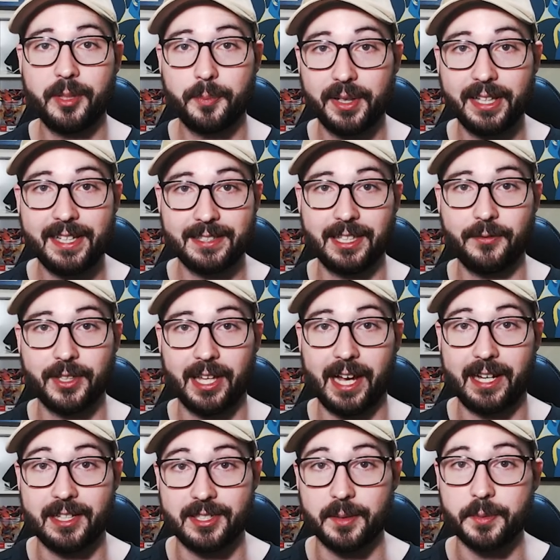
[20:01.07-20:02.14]
please leave a like
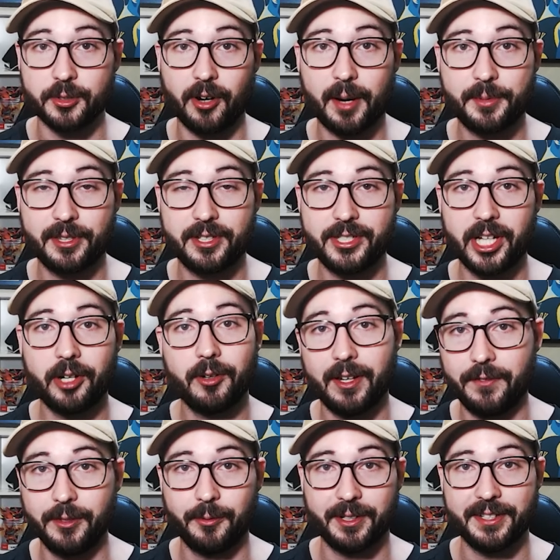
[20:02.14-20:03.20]
and subscribe to the channel if
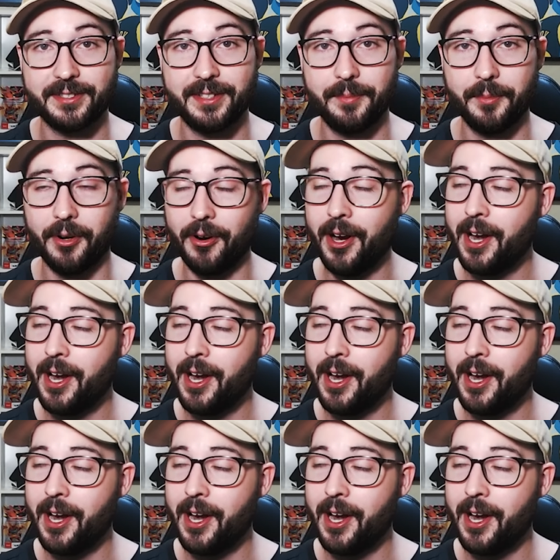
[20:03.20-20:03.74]
you want to see more.